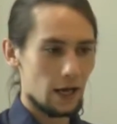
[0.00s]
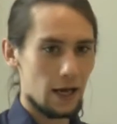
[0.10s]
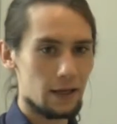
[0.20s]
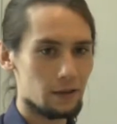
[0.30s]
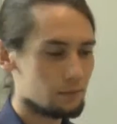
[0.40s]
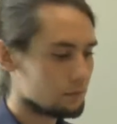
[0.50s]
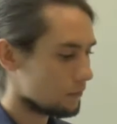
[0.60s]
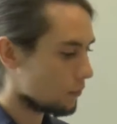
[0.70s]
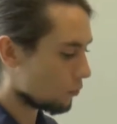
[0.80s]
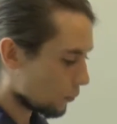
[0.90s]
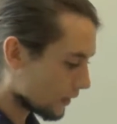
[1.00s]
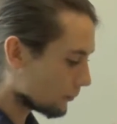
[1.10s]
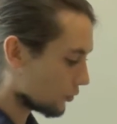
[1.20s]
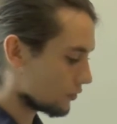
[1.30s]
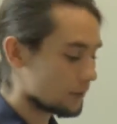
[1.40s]
And we
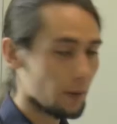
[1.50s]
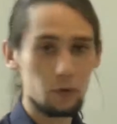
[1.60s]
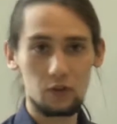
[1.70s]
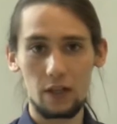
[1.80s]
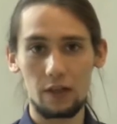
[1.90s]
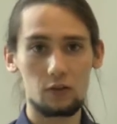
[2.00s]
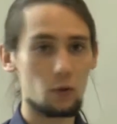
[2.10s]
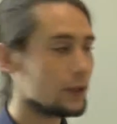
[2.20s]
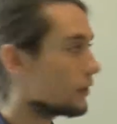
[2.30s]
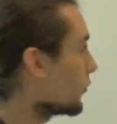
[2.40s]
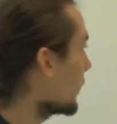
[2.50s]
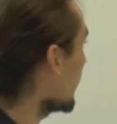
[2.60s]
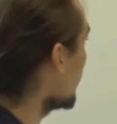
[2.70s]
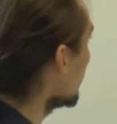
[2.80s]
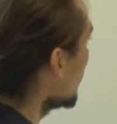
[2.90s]
can put some numbers to this, so we can
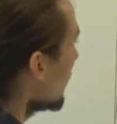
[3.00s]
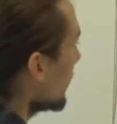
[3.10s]
say,